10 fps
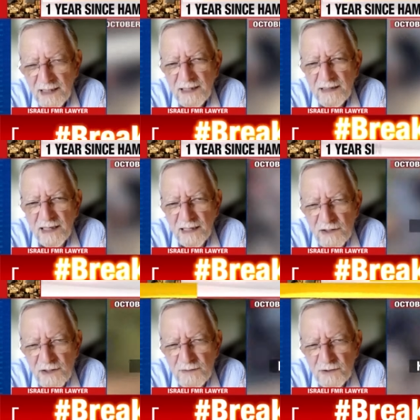that at
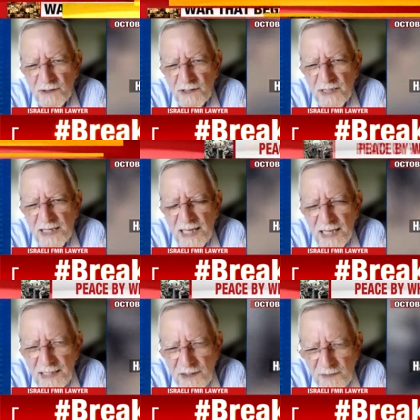this point,
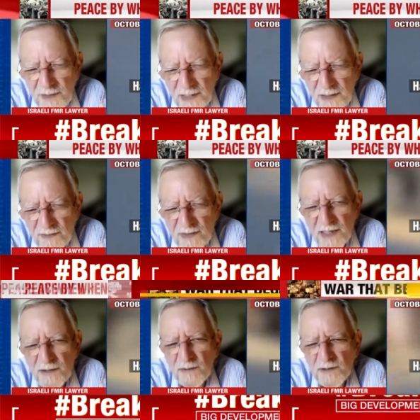anything that
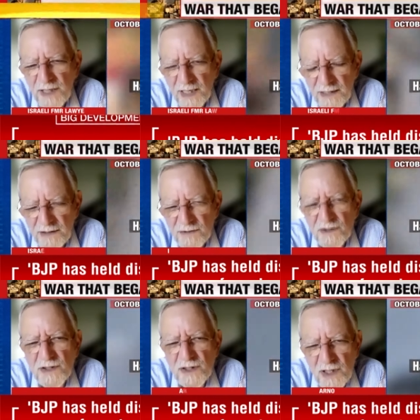it will take to
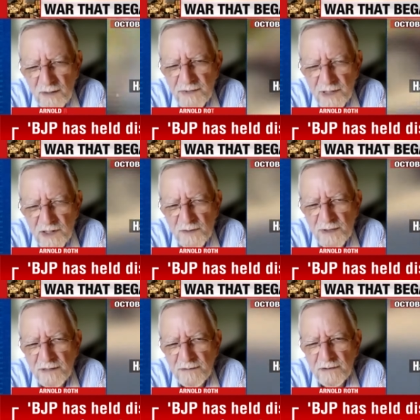stop these
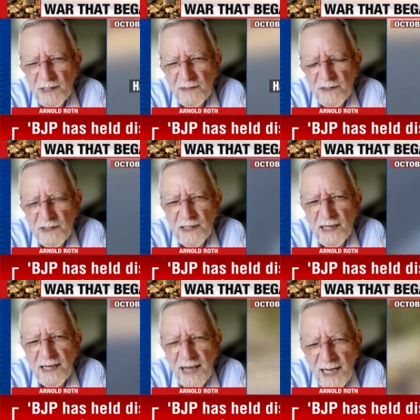people and their
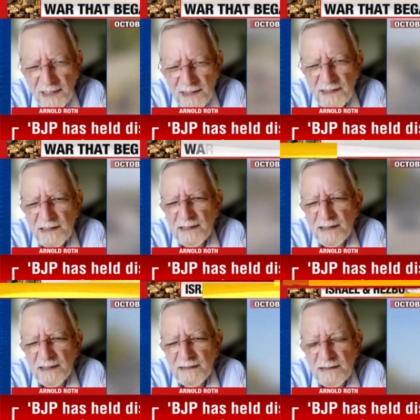ugly
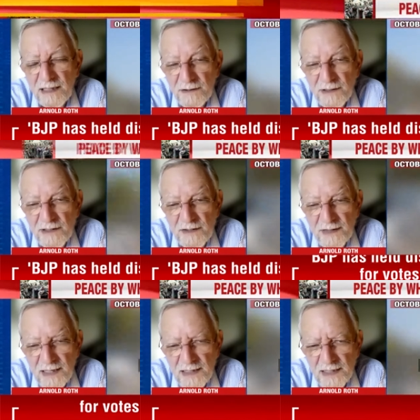uh, terror
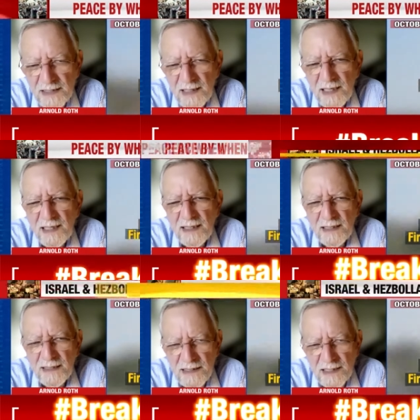strategy
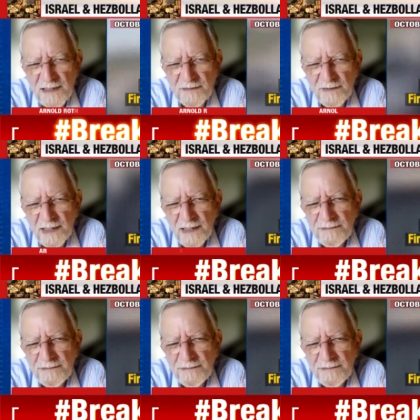is justified.